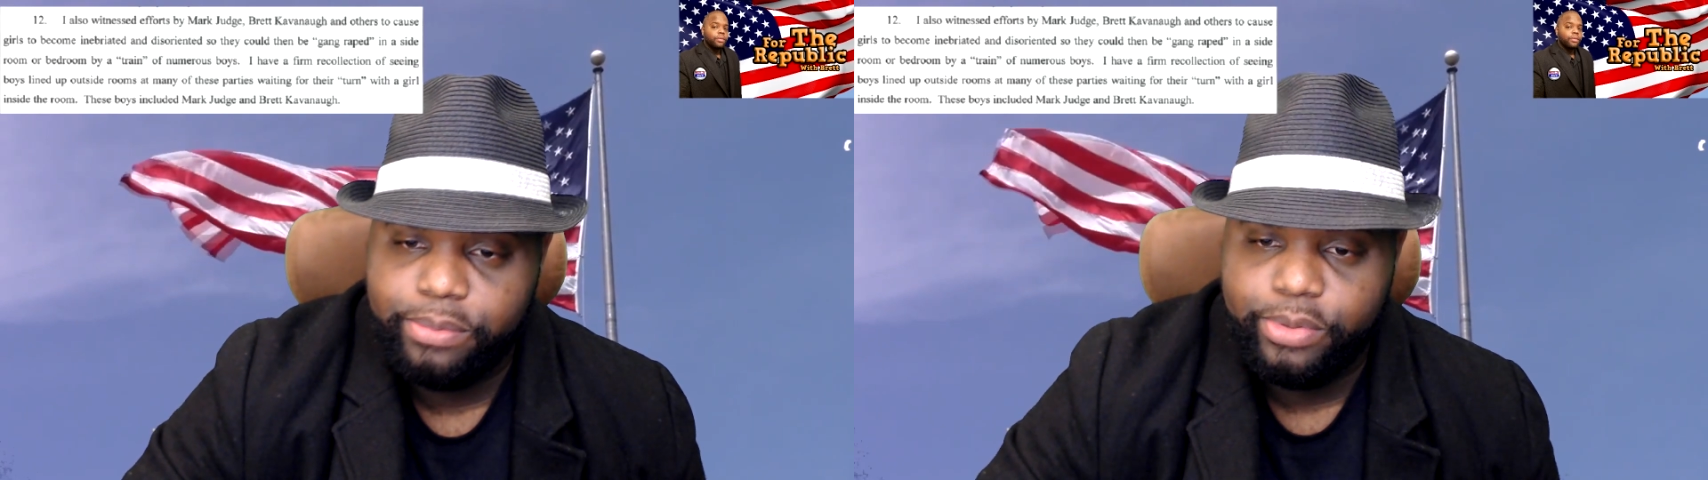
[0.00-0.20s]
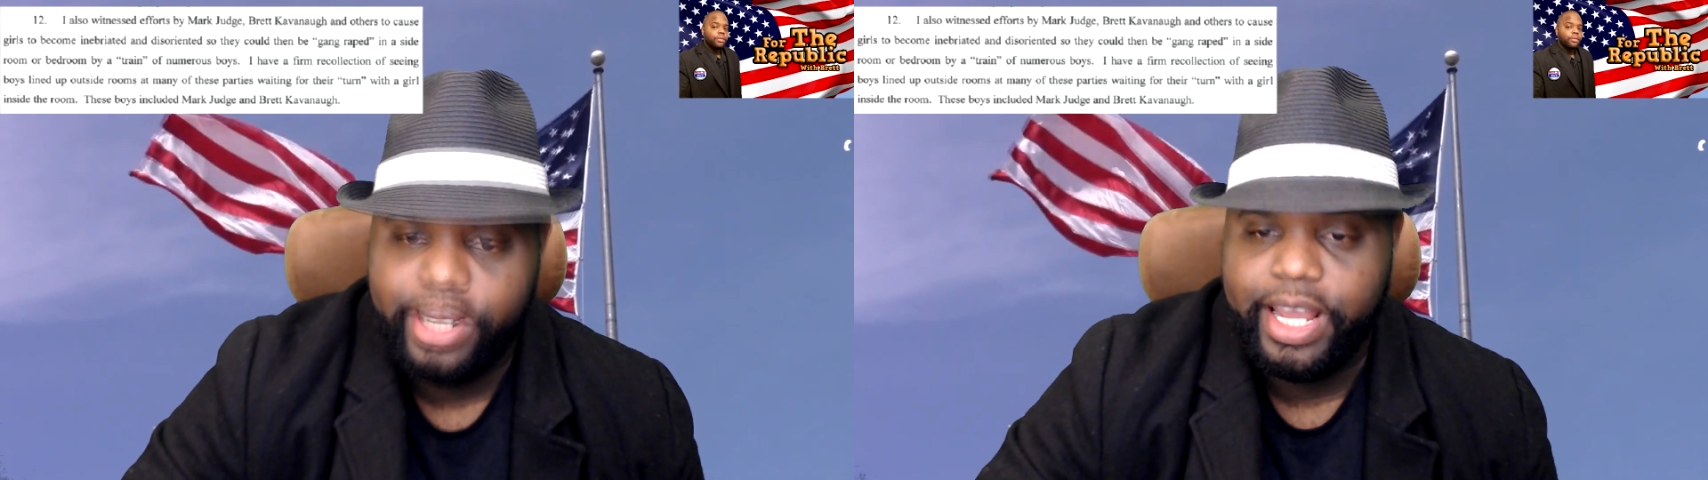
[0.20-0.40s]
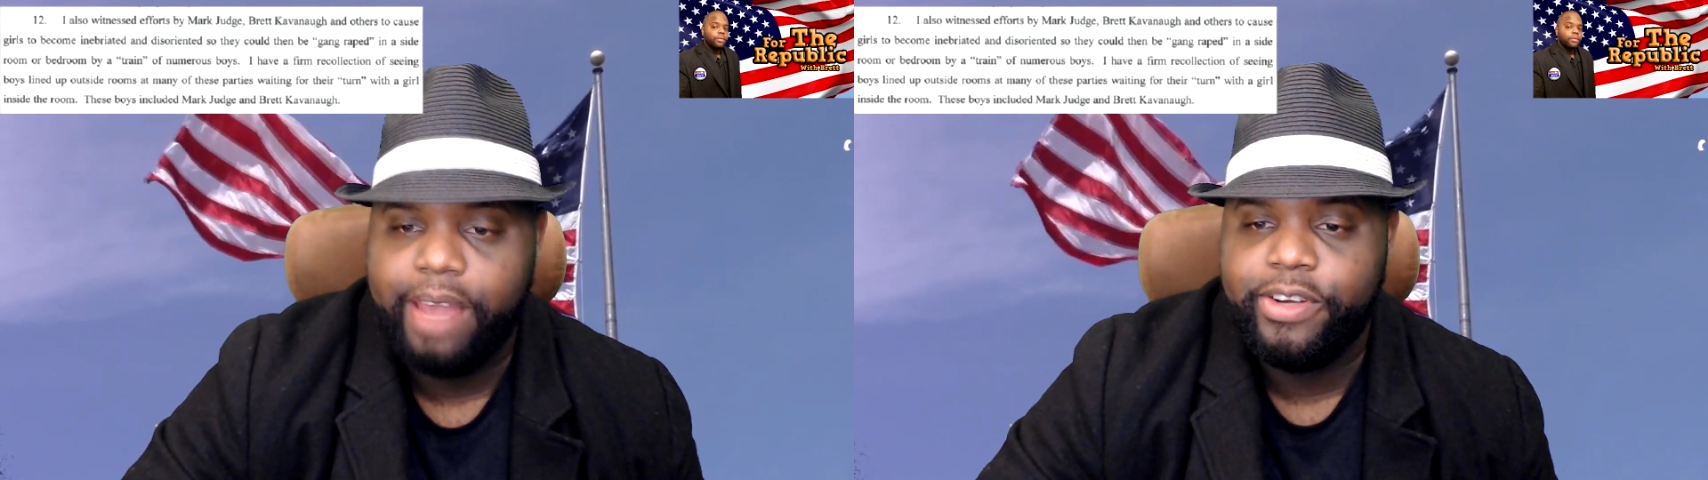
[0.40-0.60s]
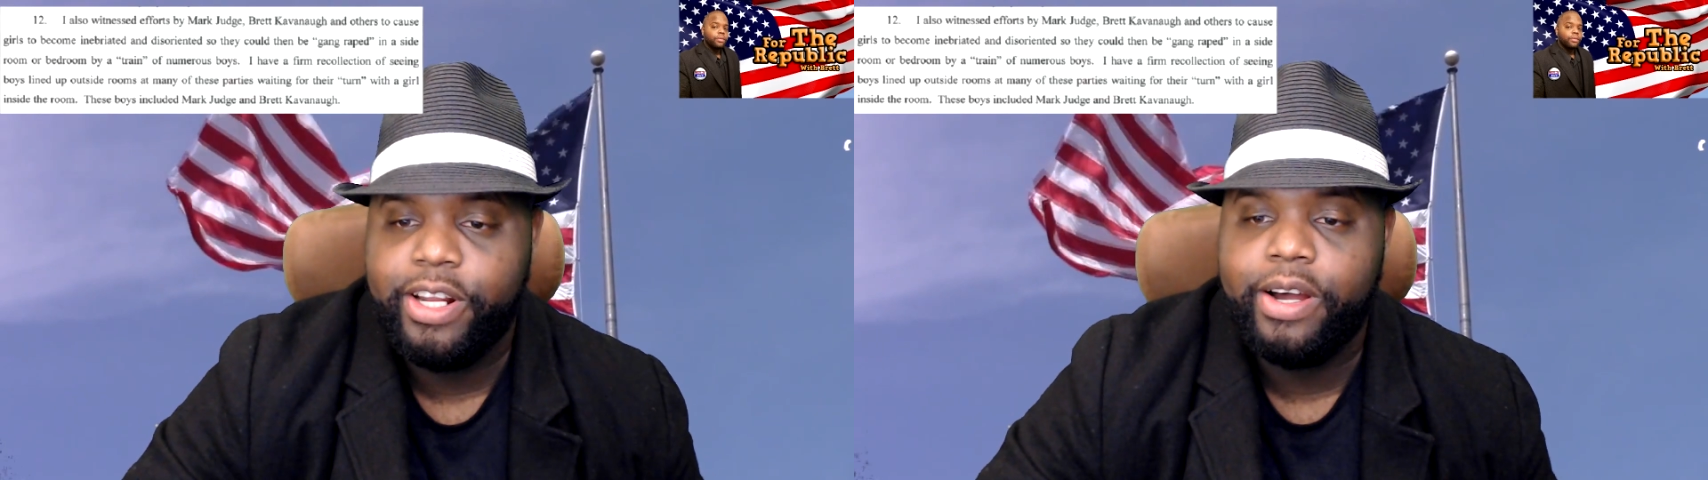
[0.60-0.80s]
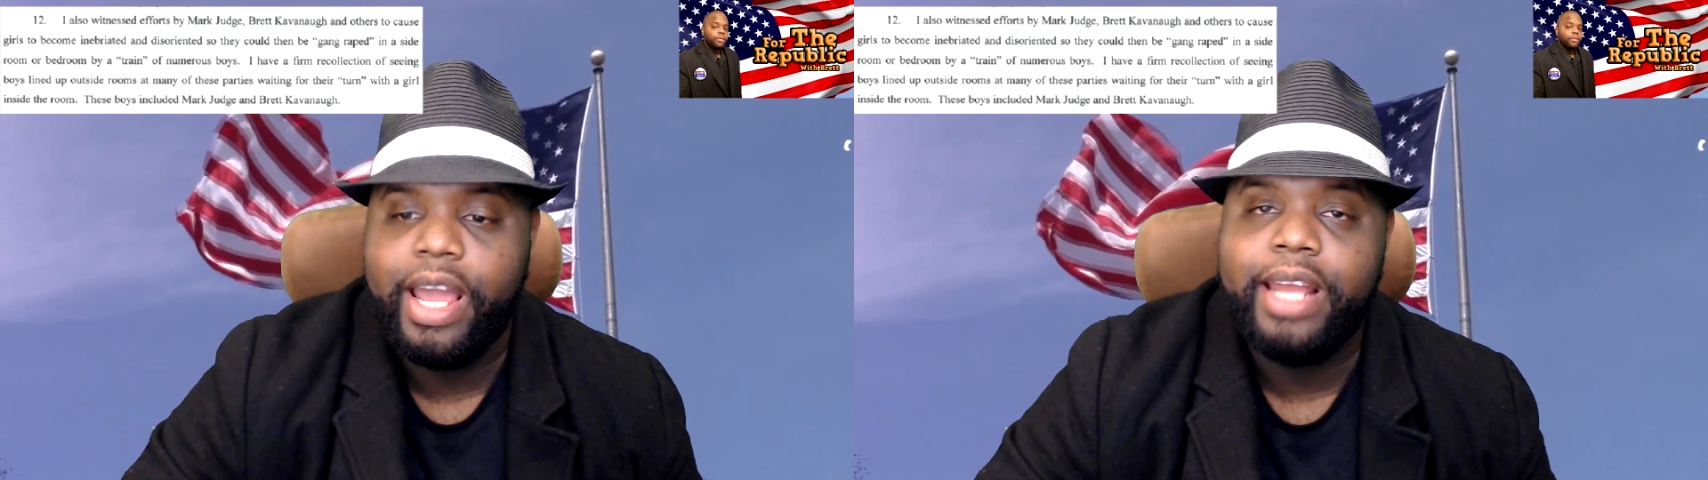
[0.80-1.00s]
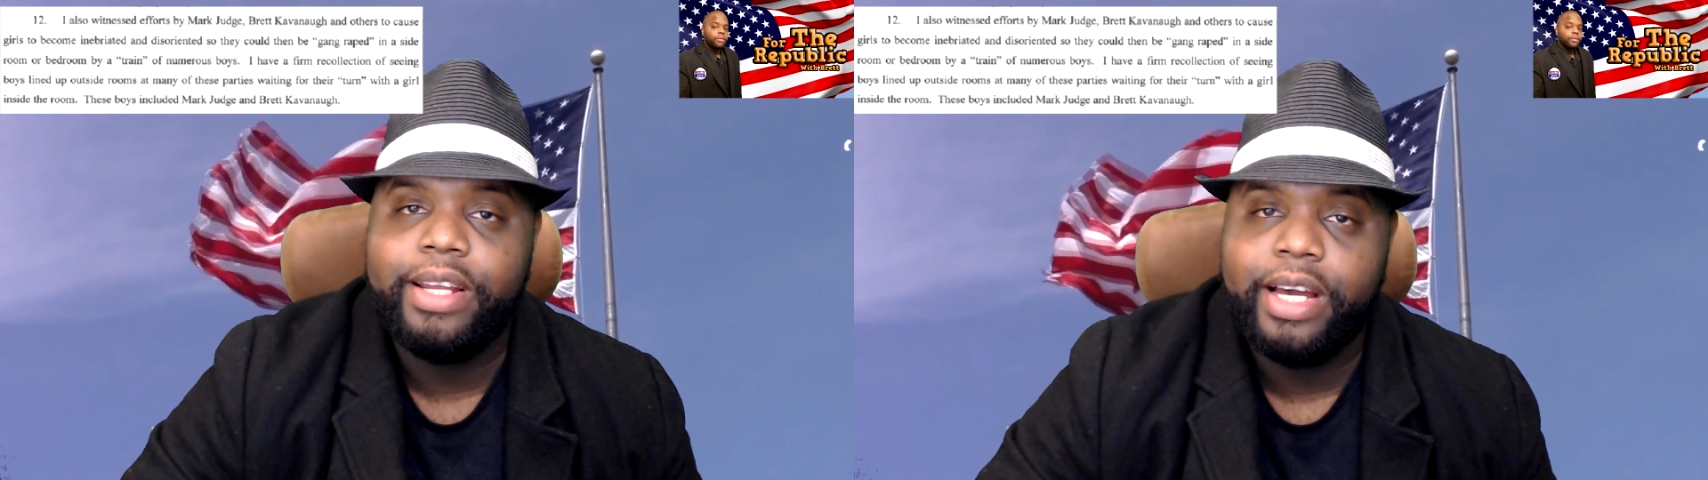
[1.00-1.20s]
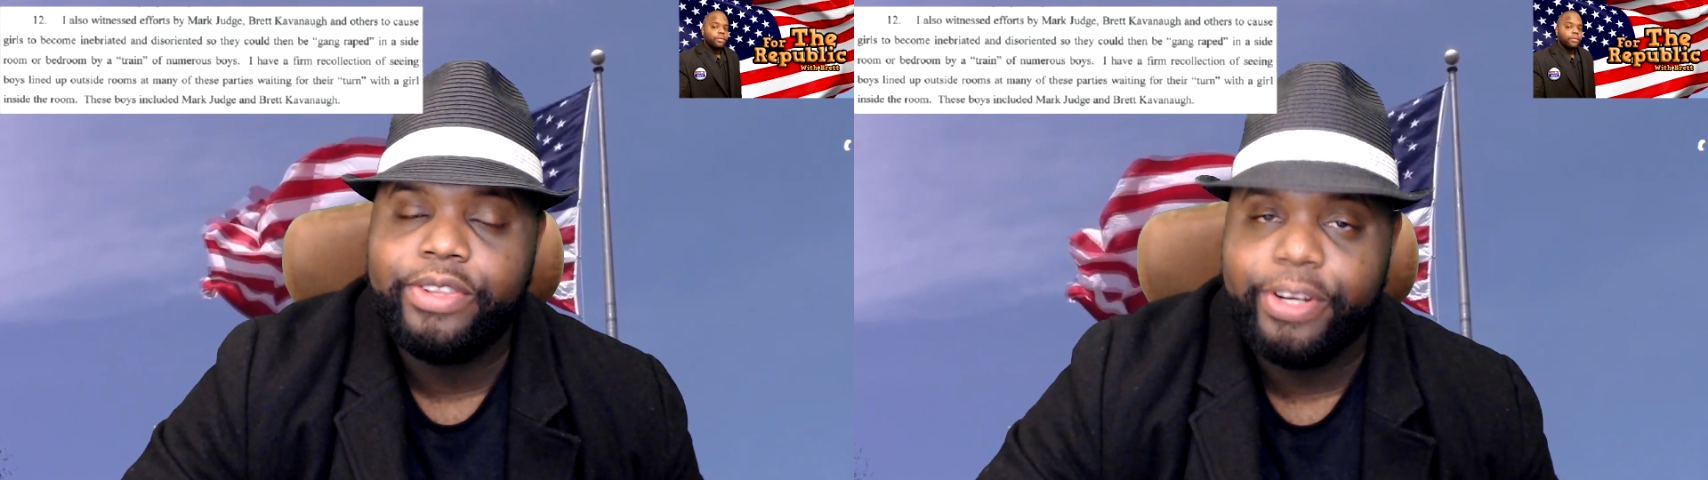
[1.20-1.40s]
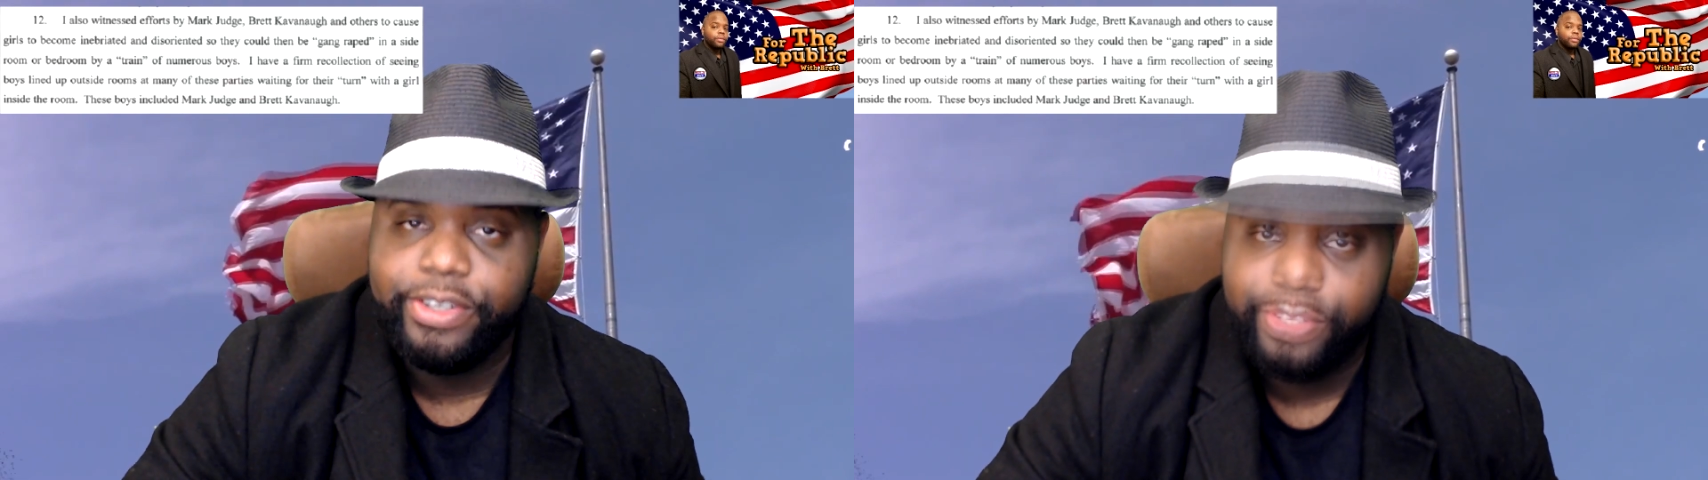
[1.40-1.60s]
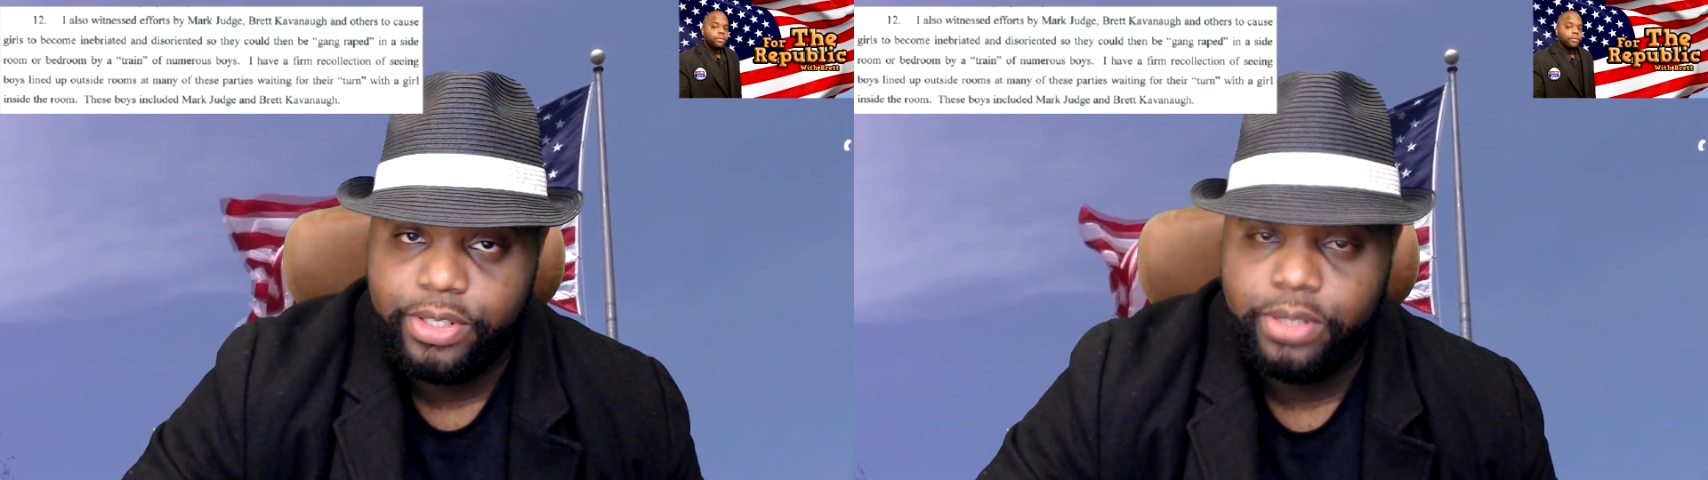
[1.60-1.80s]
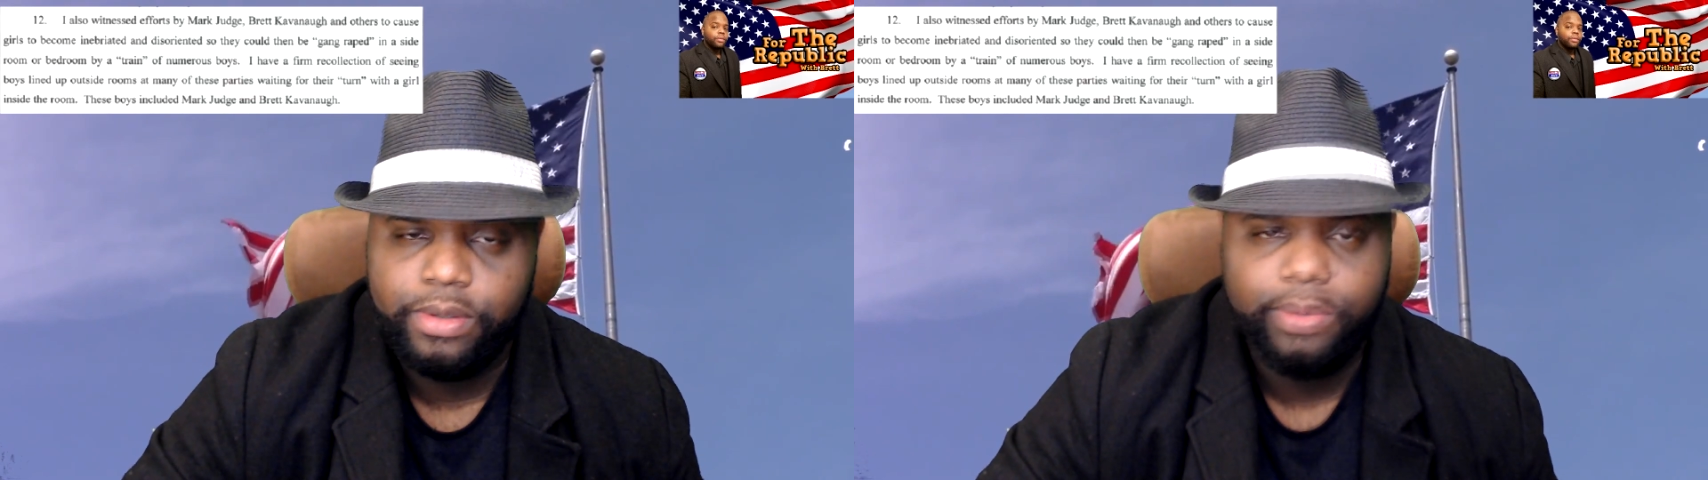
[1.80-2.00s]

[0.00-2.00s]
Brett Kavanaugh, and others.